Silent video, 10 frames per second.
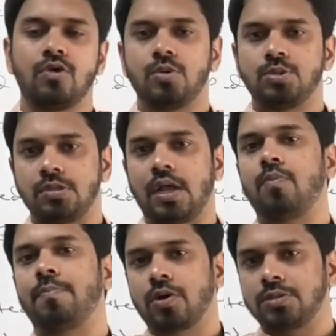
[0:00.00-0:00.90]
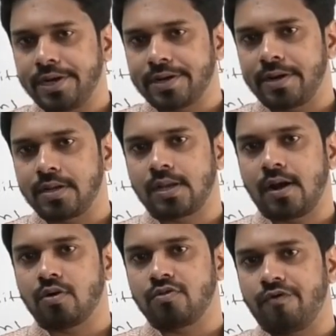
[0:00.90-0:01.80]
So now, because dictators are
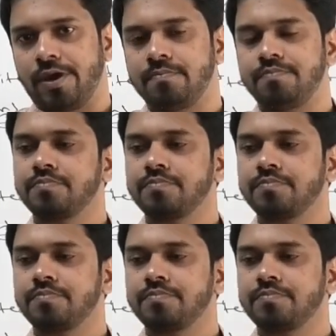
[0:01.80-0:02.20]
out of the way,